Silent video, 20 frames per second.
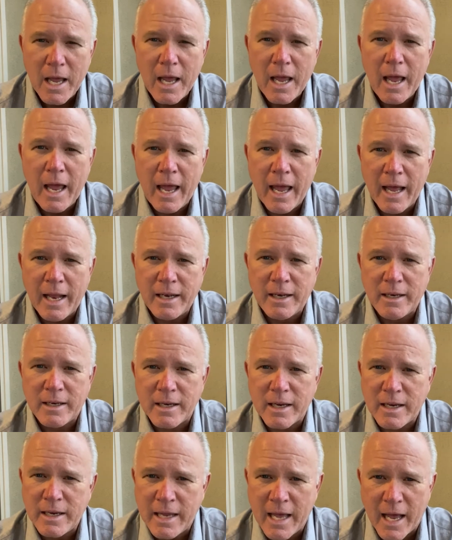
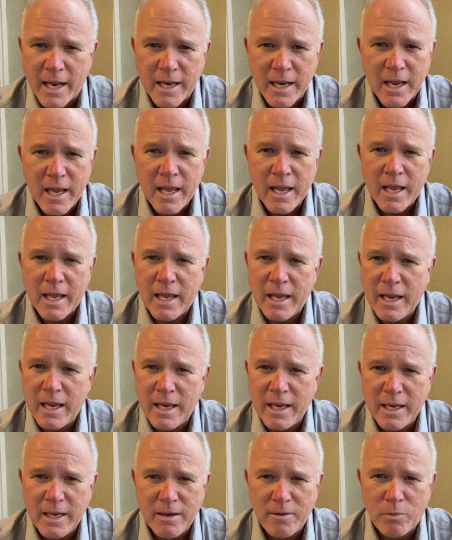and yet
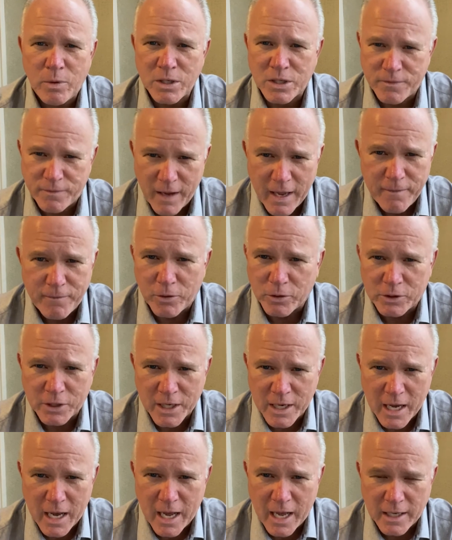he was faithful to
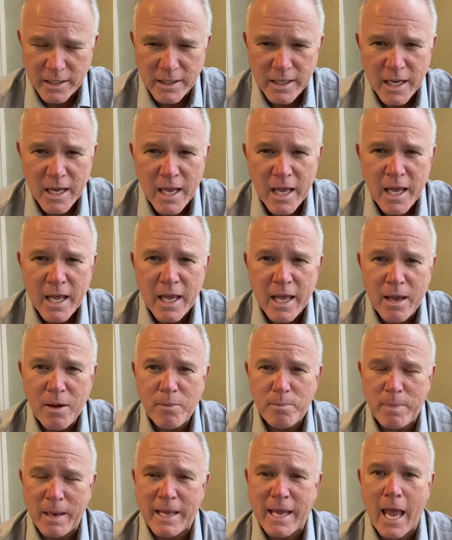God. He
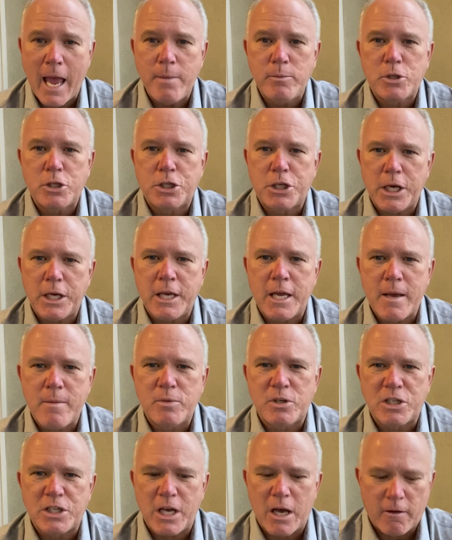became sick
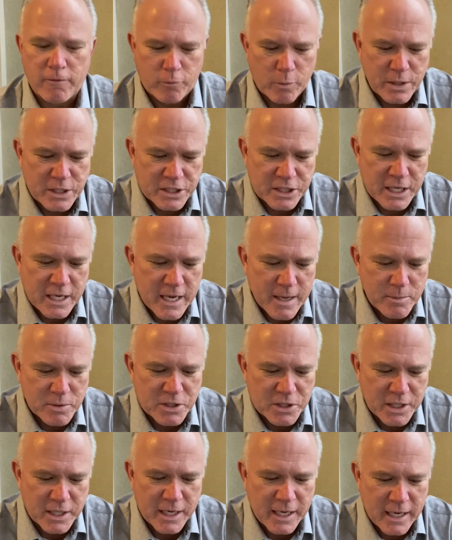himself. We see him
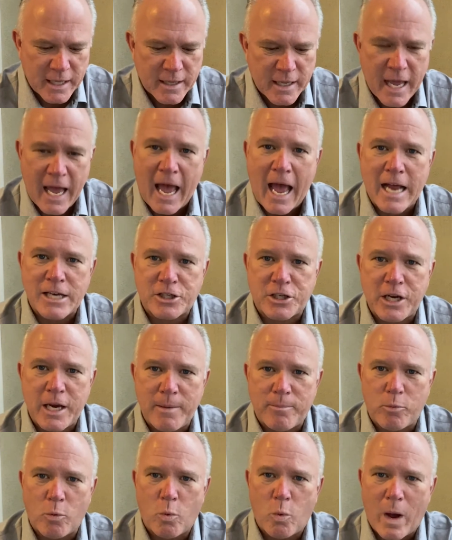sitting in the ash
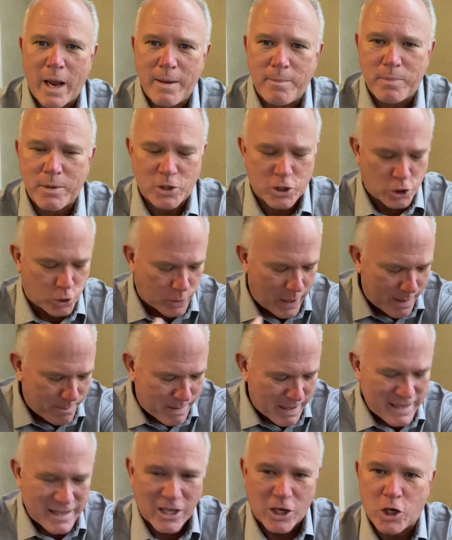heap,
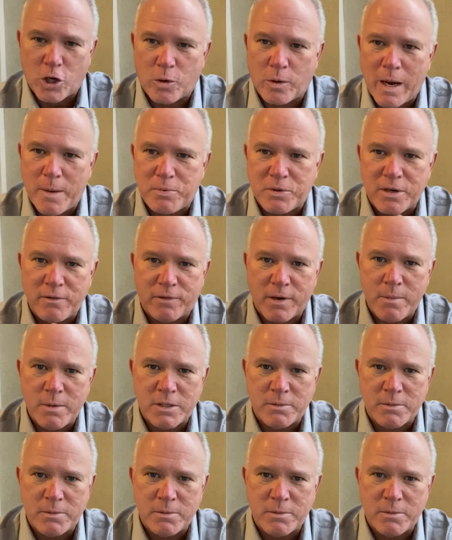scraping the corruption from his